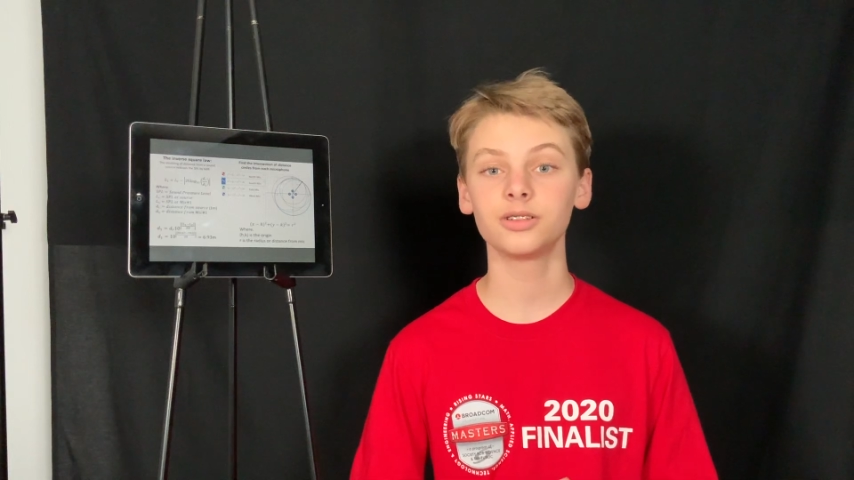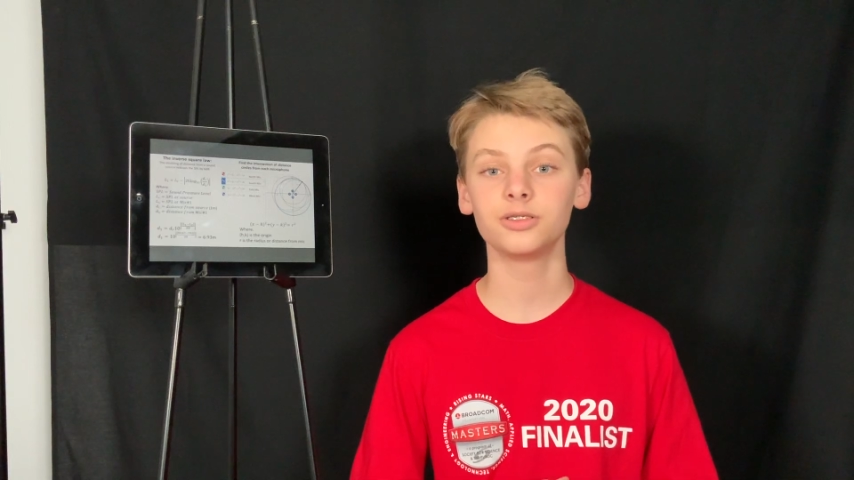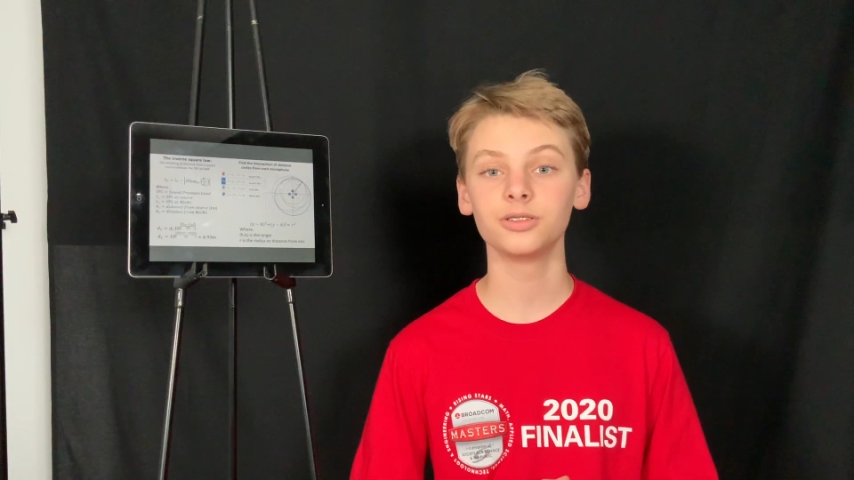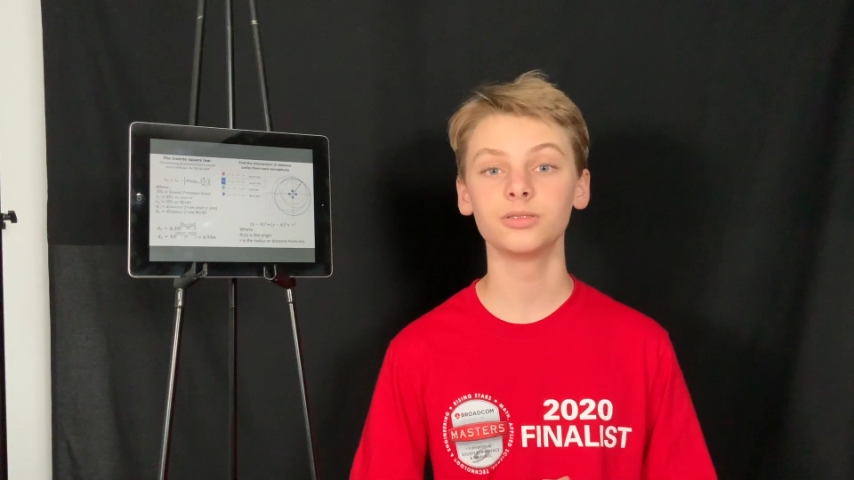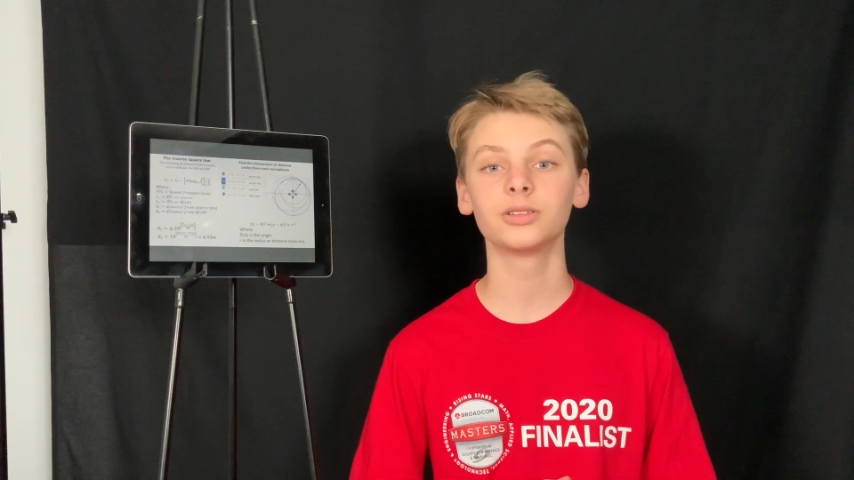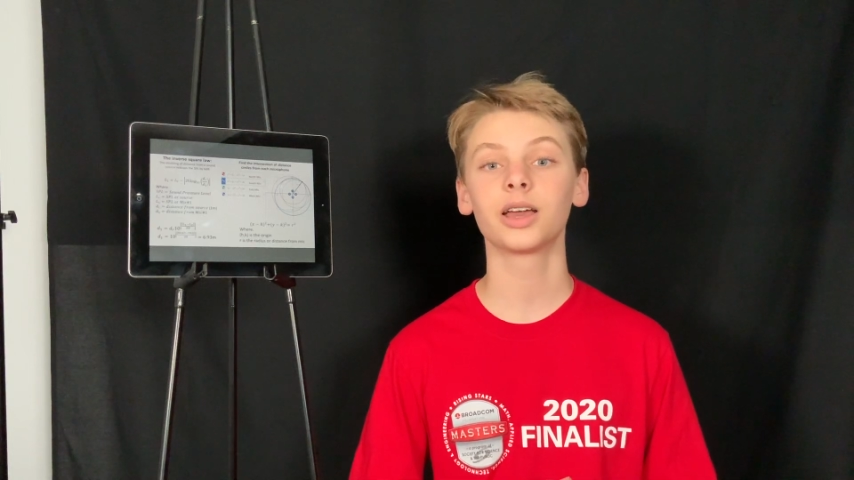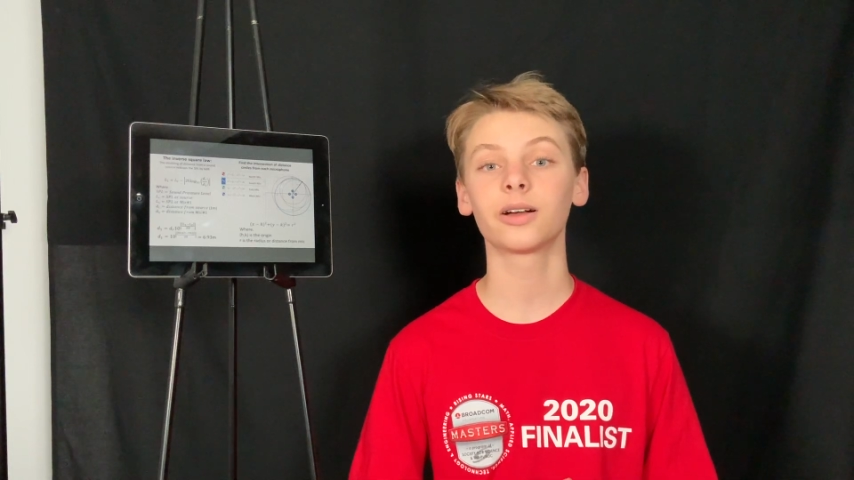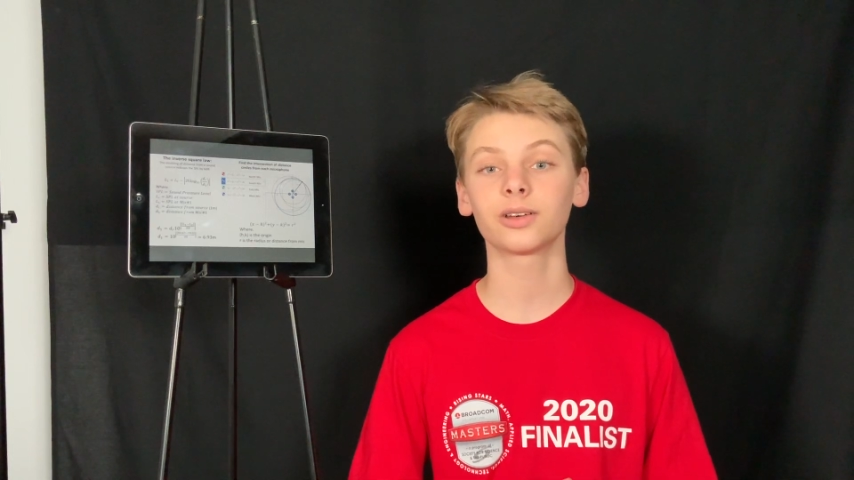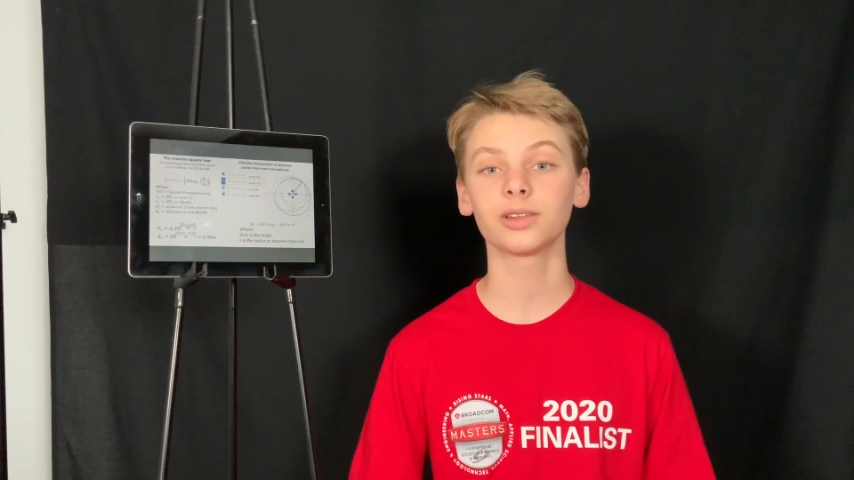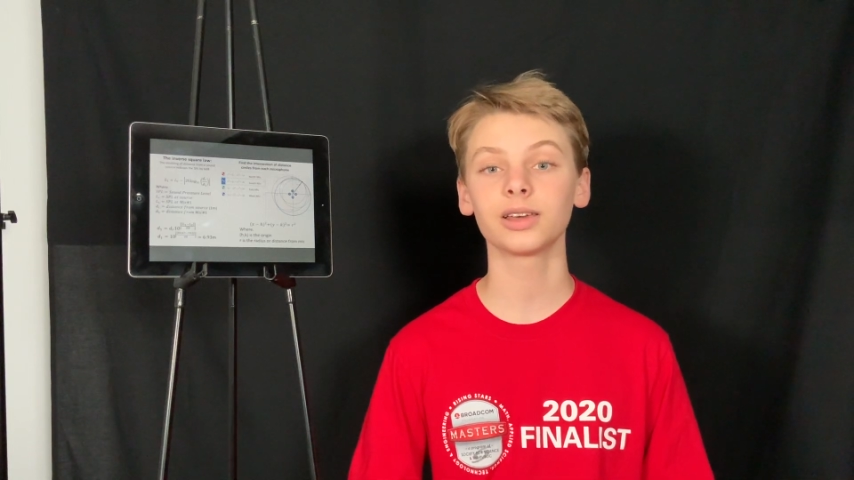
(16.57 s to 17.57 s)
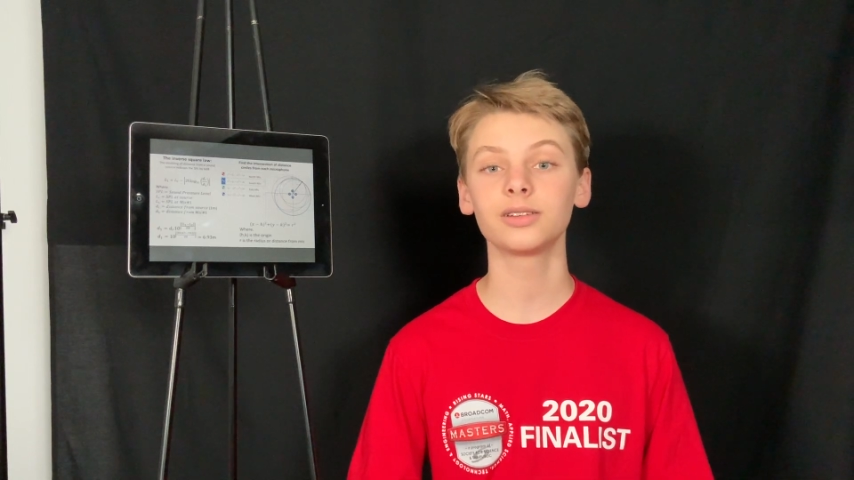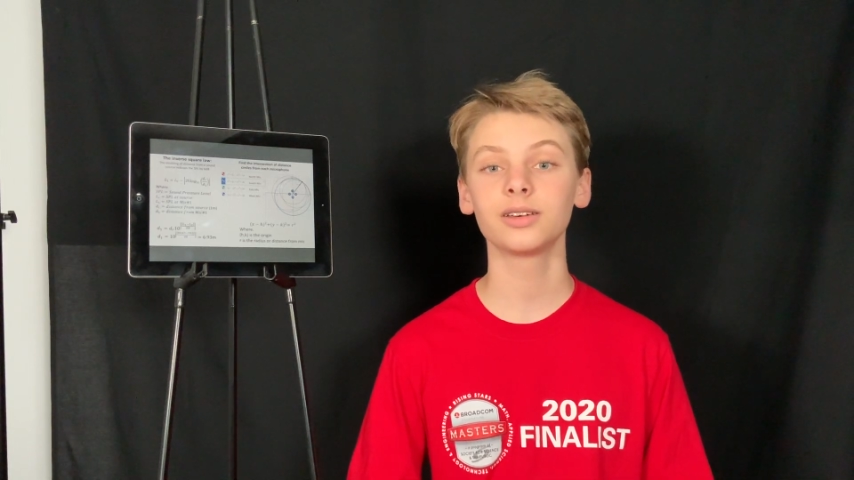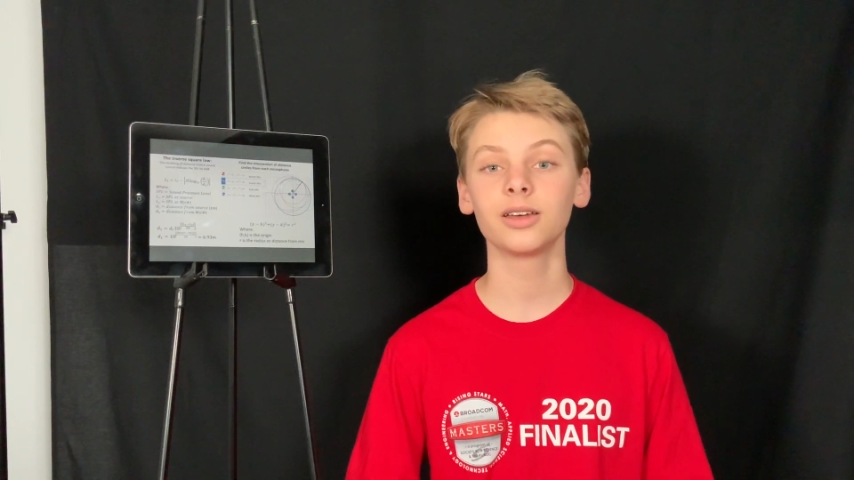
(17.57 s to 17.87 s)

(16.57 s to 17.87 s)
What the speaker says: to calculate